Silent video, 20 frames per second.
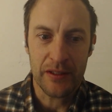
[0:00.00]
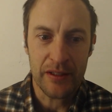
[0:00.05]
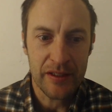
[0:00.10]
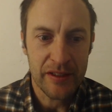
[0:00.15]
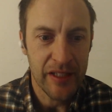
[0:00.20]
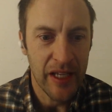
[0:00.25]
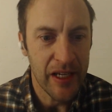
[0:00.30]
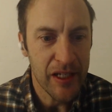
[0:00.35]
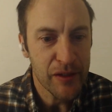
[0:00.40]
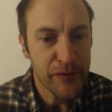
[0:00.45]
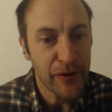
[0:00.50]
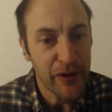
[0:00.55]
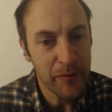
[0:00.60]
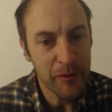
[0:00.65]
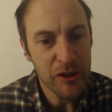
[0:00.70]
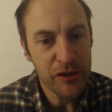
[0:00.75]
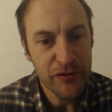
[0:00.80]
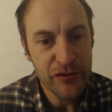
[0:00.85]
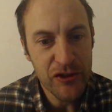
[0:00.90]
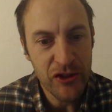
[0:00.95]
Thanks very much for
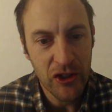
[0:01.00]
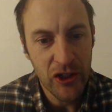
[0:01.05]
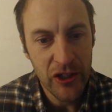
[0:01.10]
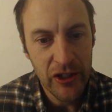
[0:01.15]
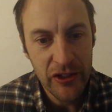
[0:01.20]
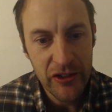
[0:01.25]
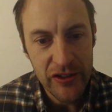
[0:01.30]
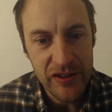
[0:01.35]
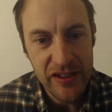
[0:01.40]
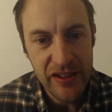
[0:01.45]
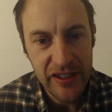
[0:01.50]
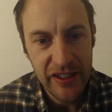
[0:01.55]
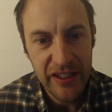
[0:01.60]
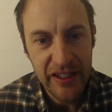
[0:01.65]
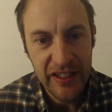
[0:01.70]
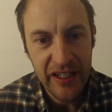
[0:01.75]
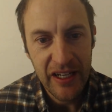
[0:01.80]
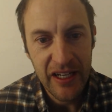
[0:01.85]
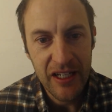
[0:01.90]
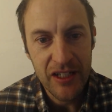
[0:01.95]
joining us today,
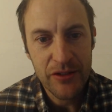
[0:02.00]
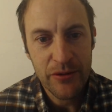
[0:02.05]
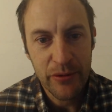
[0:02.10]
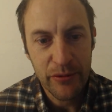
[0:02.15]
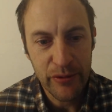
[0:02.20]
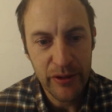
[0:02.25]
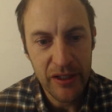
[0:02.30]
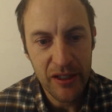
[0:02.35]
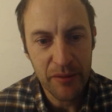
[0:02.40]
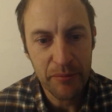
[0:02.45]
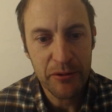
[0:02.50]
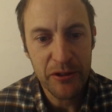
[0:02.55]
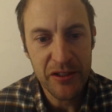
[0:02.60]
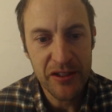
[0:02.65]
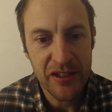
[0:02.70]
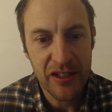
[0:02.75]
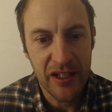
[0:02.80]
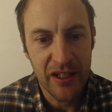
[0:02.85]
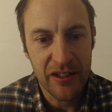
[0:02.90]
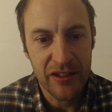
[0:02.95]
Akash. We really
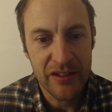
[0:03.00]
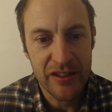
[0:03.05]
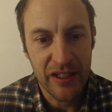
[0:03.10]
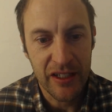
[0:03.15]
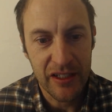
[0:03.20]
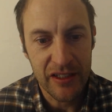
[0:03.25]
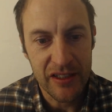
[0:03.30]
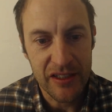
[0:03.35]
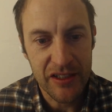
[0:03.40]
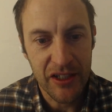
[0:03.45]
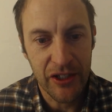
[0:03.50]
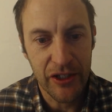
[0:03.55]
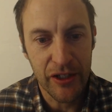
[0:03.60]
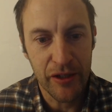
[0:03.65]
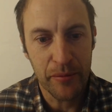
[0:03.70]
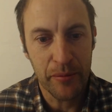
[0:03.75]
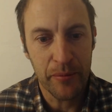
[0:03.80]
appreciate you taking the time